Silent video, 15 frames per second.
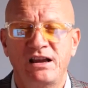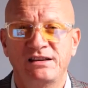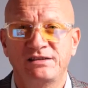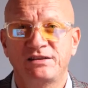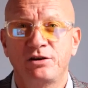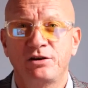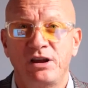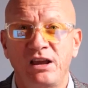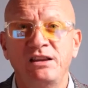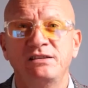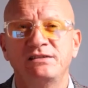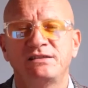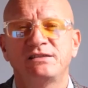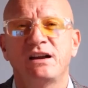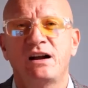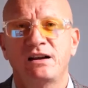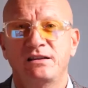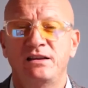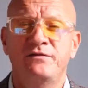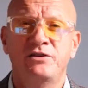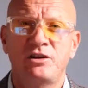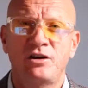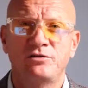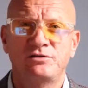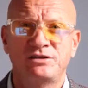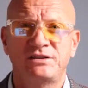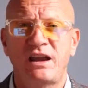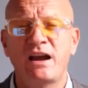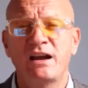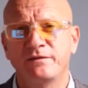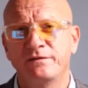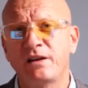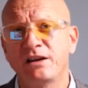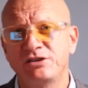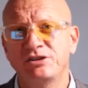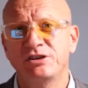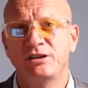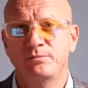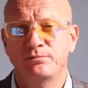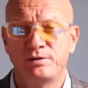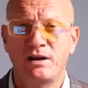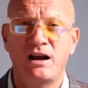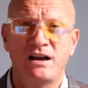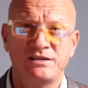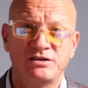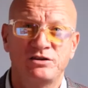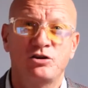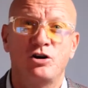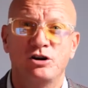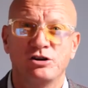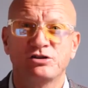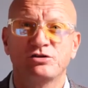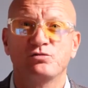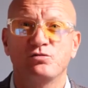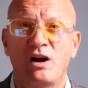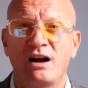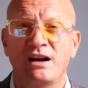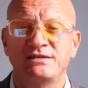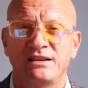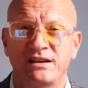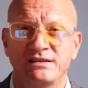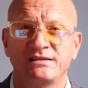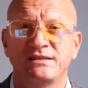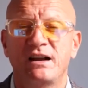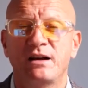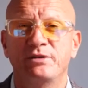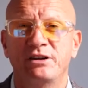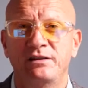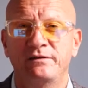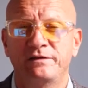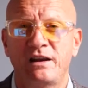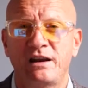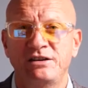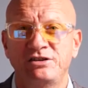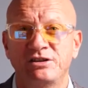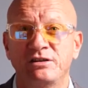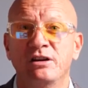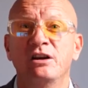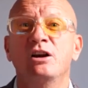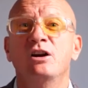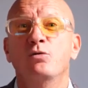less. So inside, even though stagflation implies costs rising and stubborn inflation,